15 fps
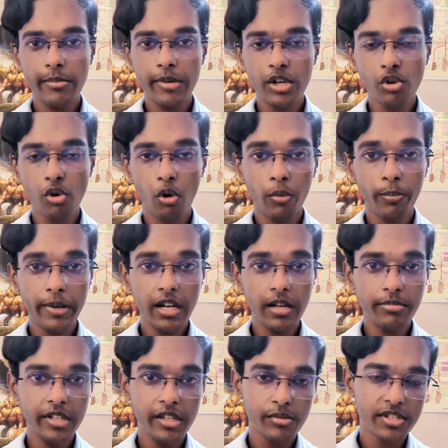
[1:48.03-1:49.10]
able to open
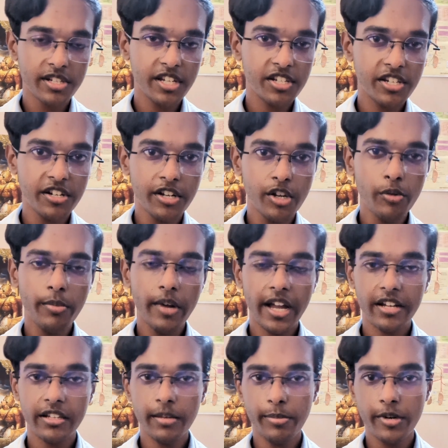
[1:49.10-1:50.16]
up the eustachian tube
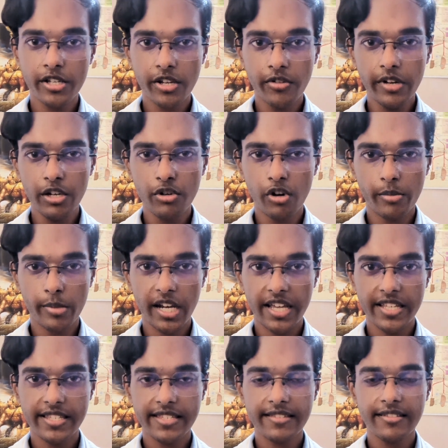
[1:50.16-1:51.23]
and the pressure will
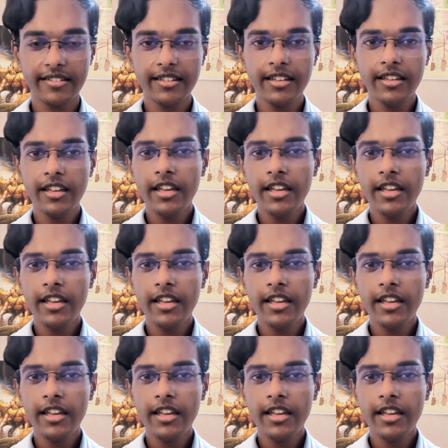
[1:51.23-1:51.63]
normalize.